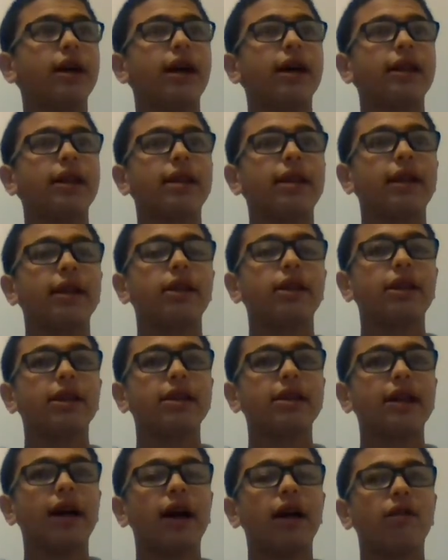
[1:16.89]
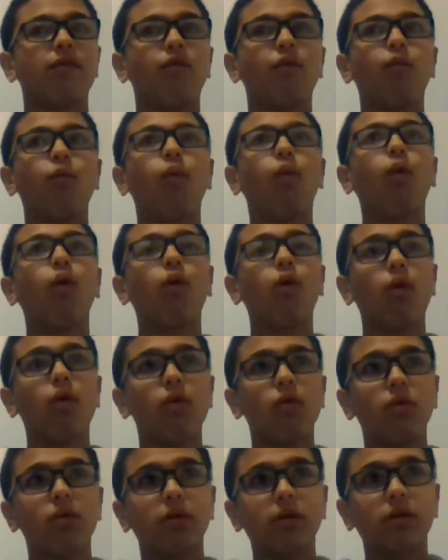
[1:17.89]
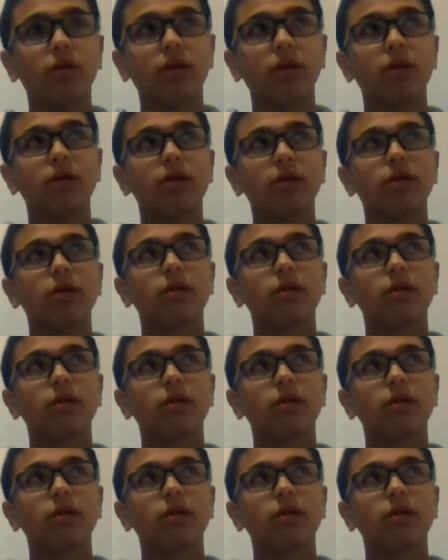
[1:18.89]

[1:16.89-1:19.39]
I think this kind of world